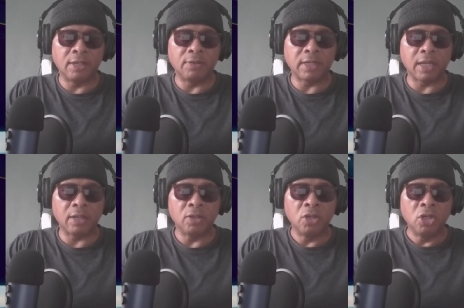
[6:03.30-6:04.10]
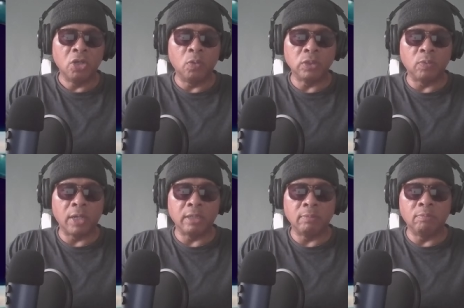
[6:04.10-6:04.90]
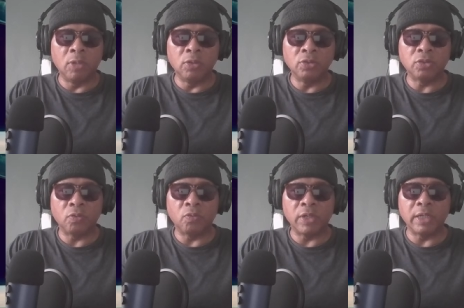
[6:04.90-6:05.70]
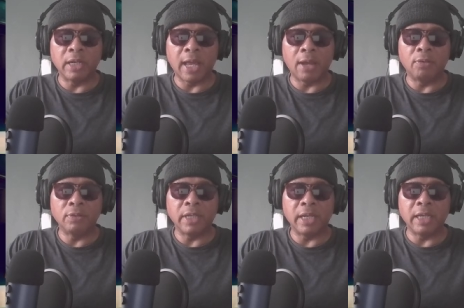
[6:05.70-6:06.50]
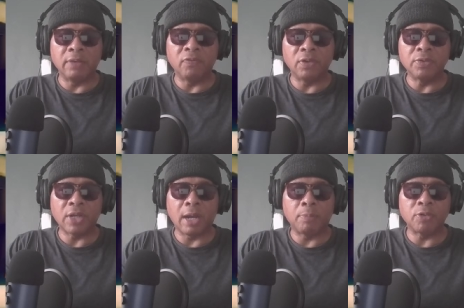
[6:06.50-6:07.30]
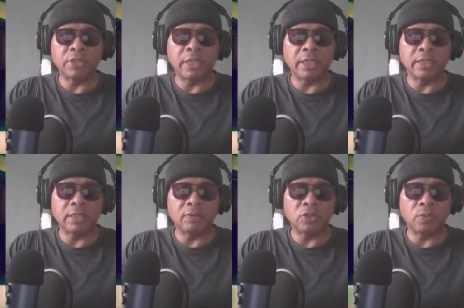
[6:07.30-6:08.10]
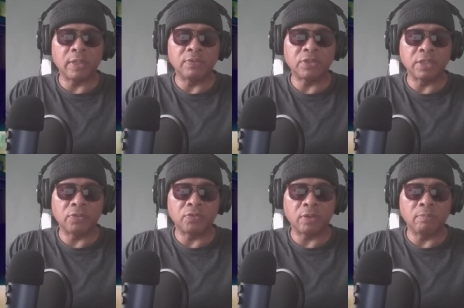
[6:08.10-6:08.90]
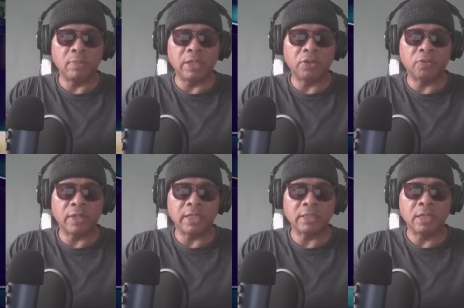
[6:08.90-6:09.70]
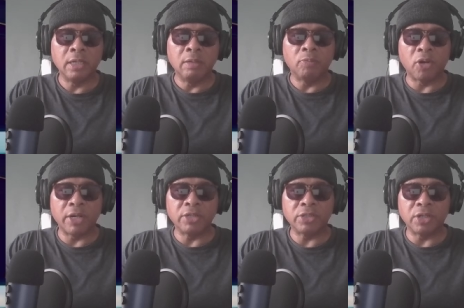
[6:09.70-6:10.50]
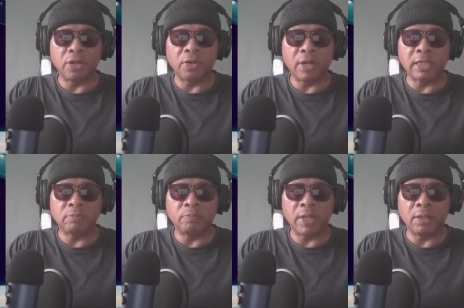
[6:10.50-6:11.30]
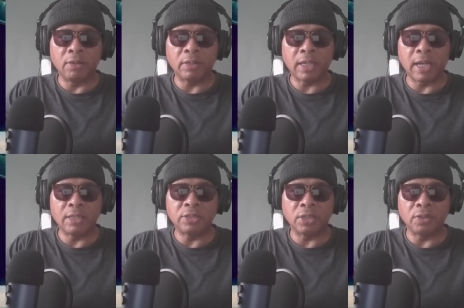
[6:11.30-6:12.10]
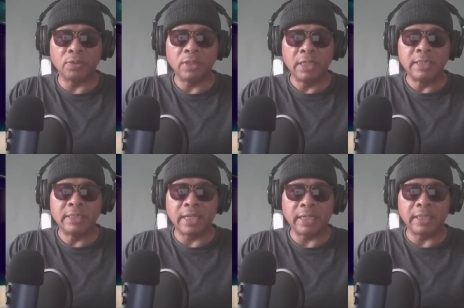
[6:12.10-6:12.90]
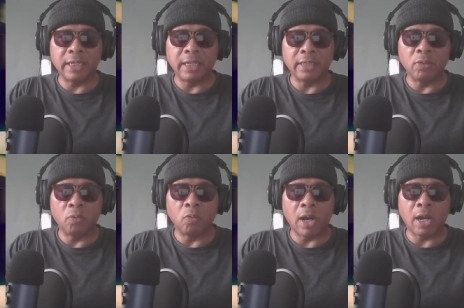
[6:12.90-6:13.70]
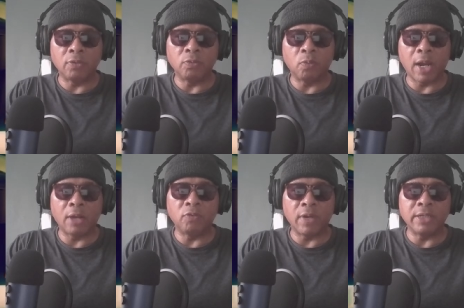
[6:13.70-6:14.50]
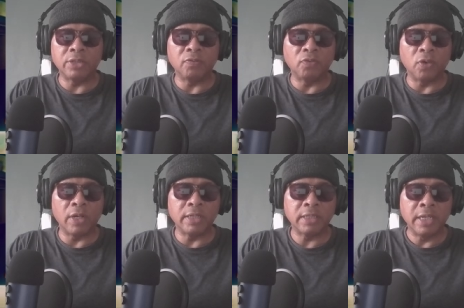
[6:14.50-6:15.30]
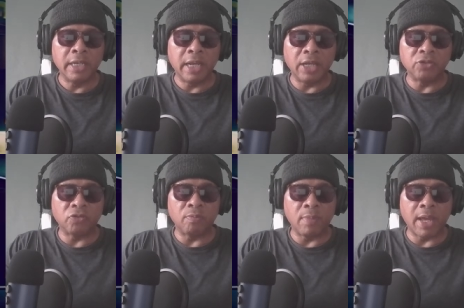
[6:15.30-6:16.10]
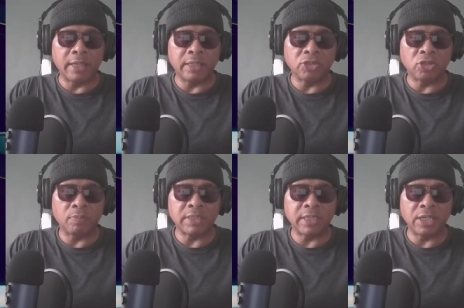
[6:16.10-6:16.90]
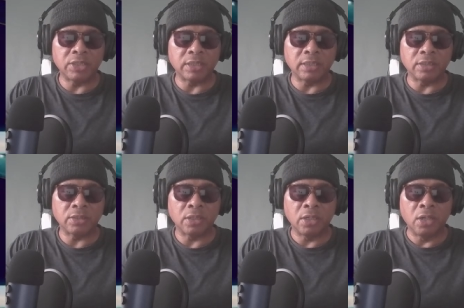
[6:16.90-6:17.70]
Okay, who was one of the most renowned and influential opera singers of the 20th century. Many critics praised her as bel canto technique, wide, ranging voice, and dramatic interpretations.